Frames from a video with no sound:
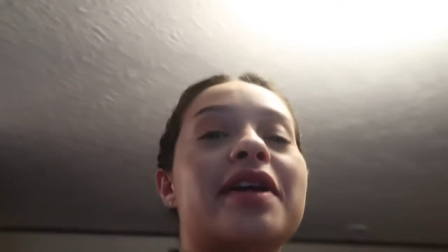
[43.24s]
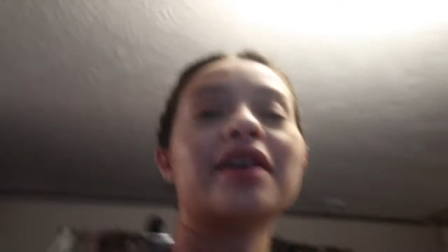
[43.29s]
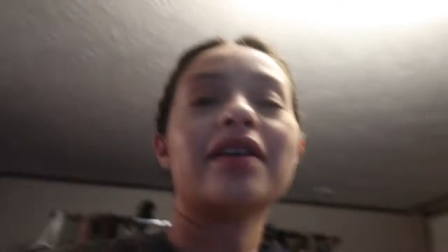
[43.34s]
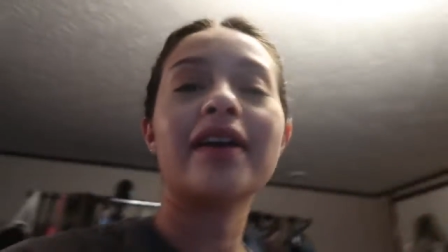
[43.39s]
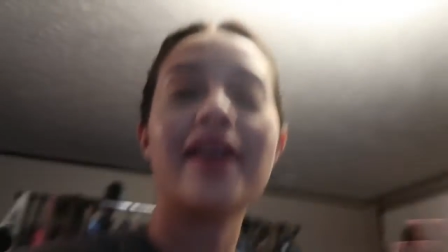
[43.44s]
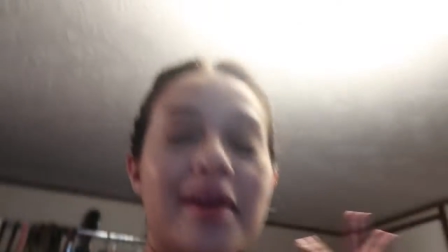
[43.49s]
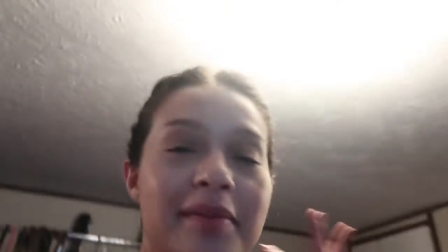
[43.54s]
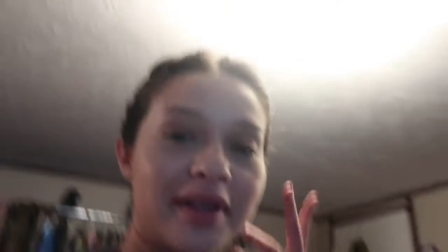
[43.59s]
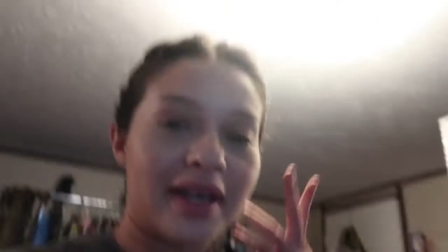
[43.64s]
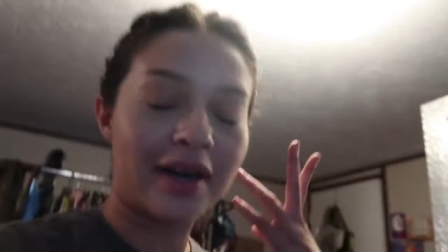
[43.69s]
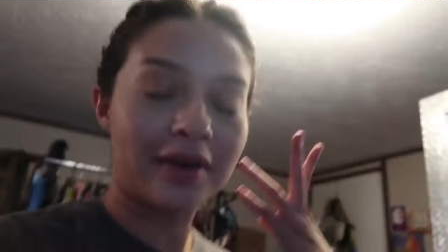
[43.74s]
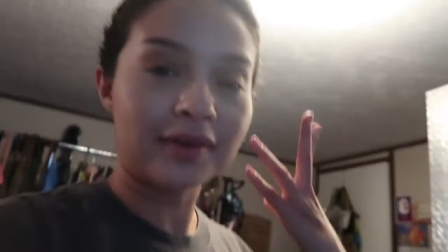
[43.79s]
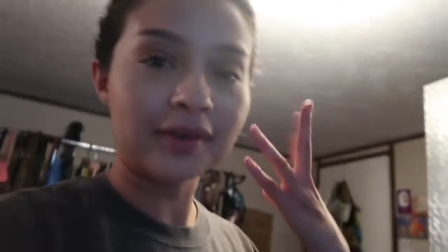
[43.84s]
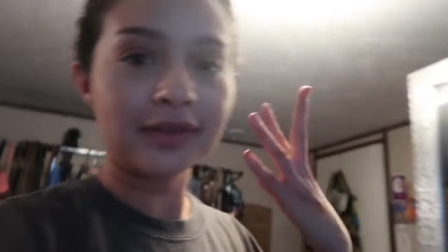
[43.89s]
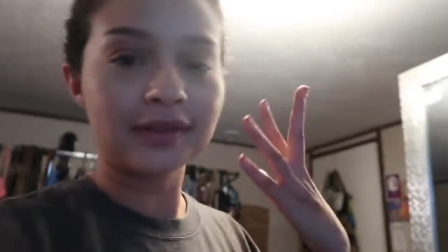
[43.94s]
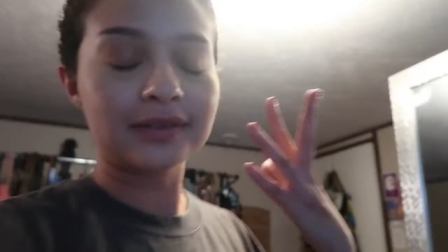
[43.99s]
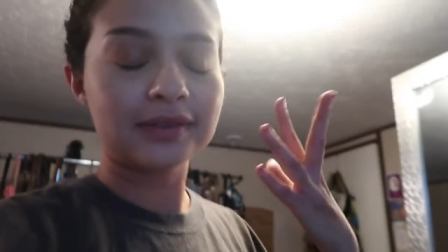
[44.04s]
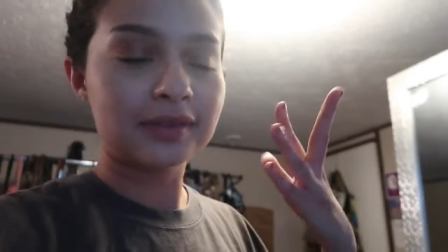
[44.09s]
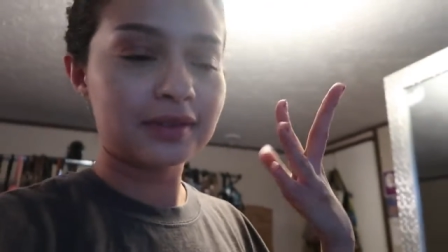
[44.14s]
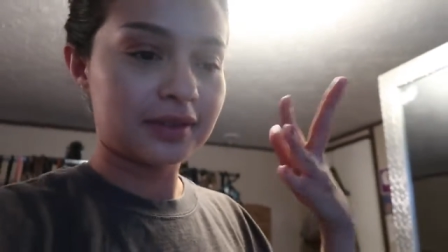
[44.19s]
but here I am
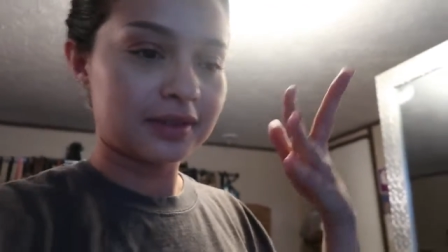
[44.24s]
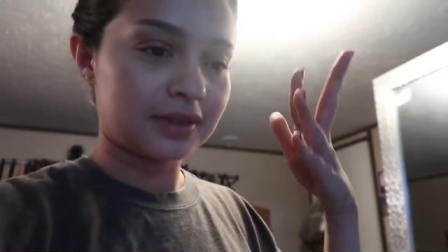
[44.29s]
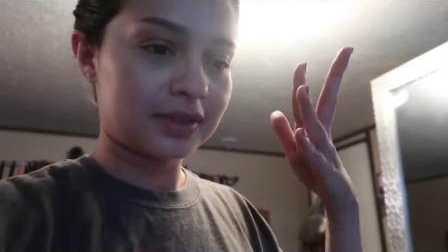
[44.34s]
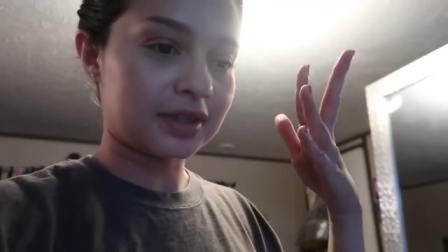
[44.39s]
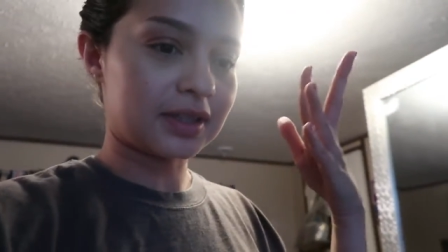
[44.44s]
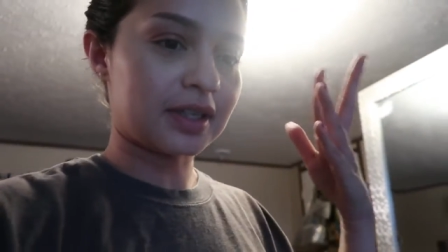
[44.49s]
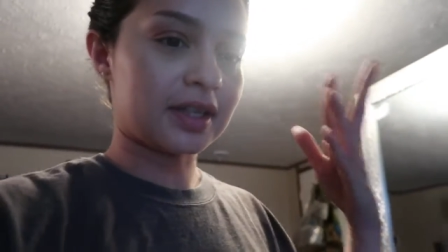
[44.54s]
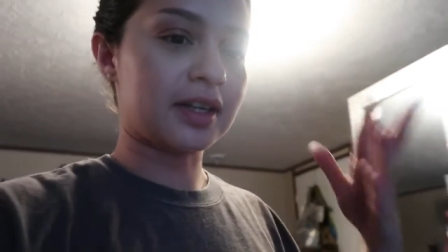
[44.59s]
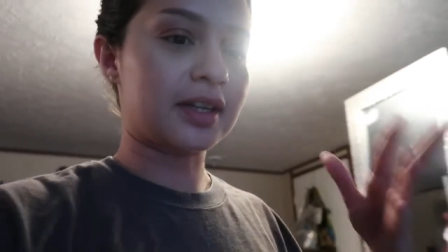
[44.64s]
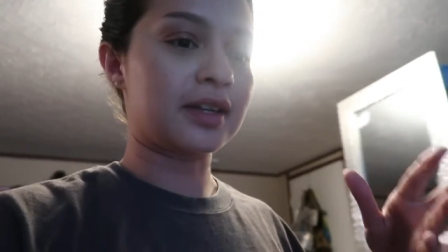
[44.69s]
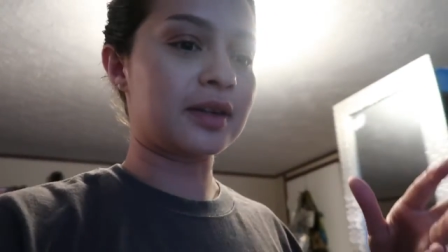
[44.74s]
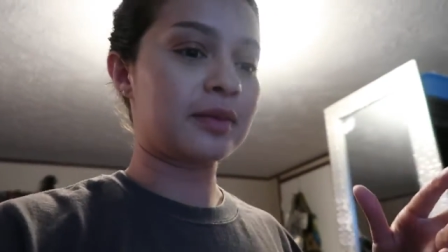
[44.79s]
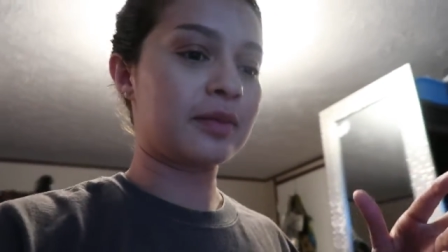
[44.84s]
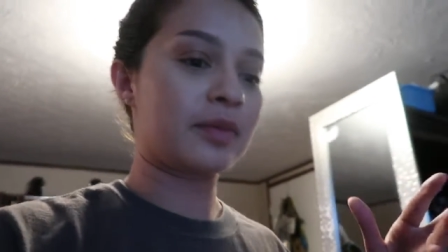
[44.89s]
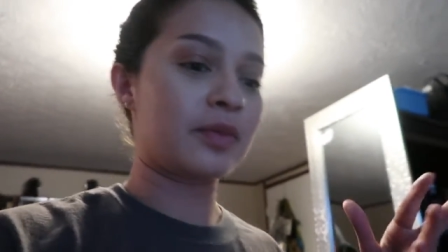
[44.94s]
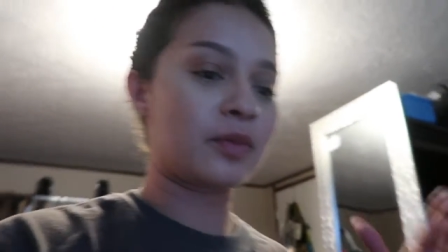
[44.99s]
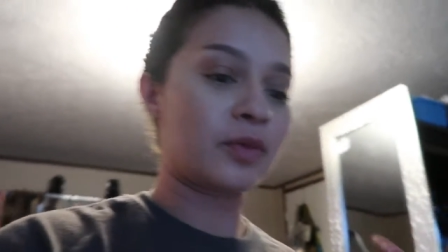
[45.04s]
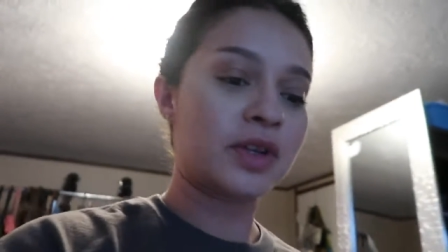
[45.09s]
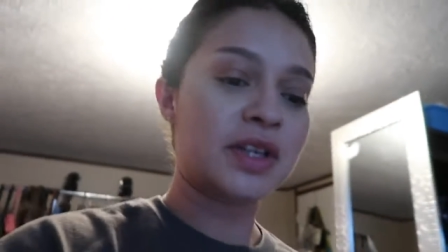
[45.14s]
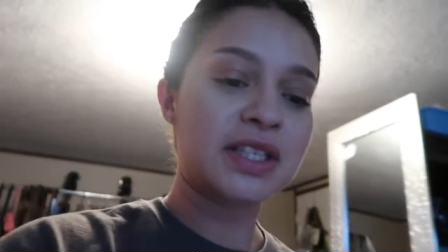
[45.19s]
now.
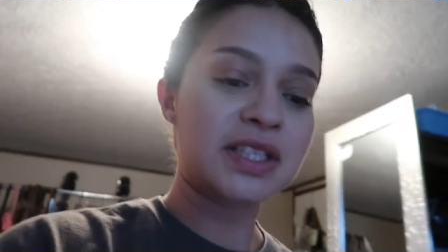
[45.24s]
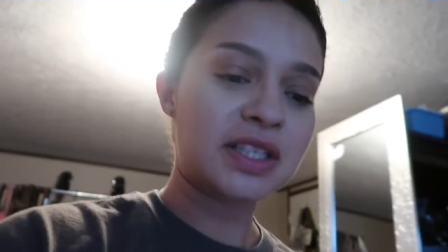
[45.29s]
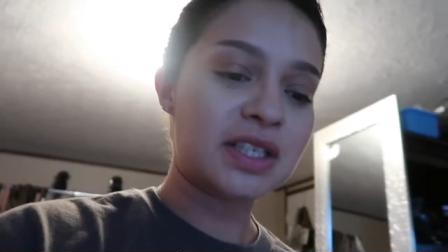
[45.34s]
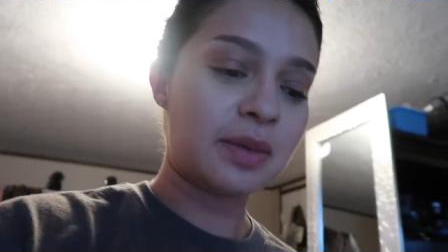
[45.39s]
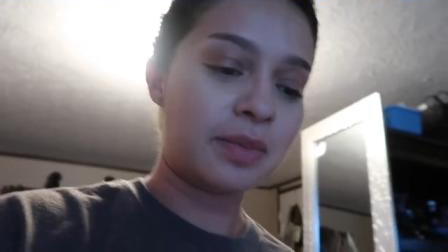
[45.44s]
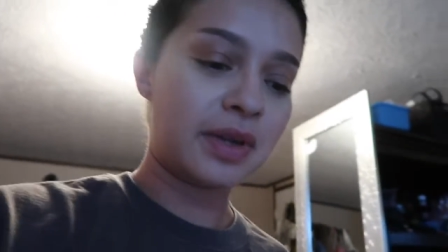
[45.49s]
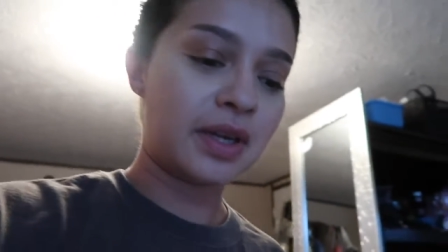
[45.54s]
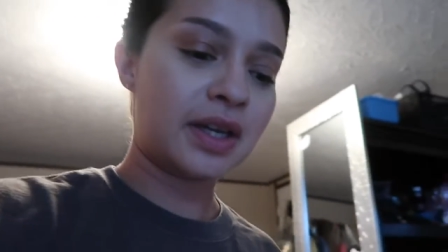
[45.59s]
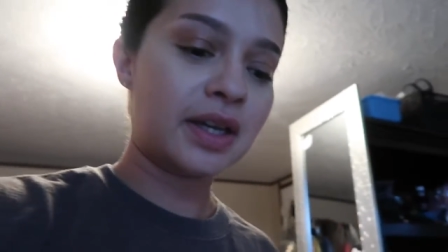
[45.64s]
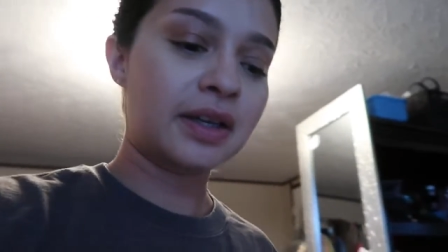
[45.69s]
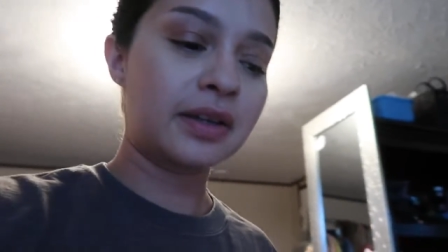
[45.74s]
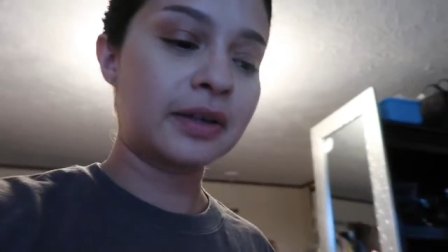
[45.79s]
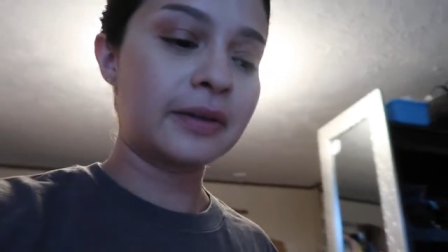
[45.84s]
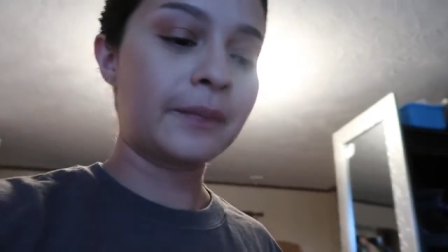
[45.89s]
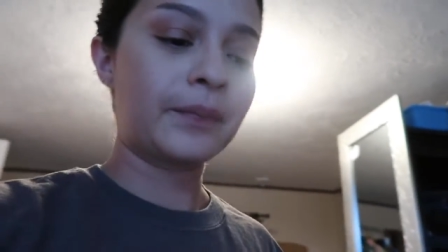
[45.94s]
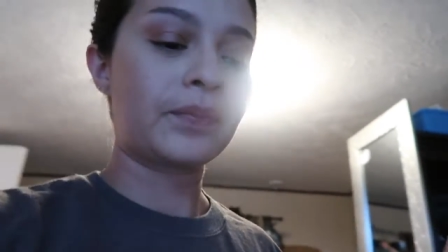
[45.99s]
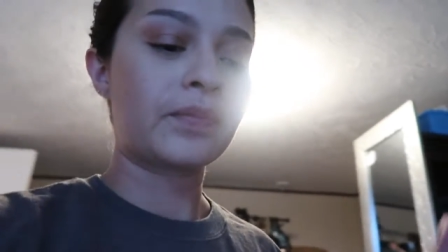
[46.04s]
Um, really sleepy.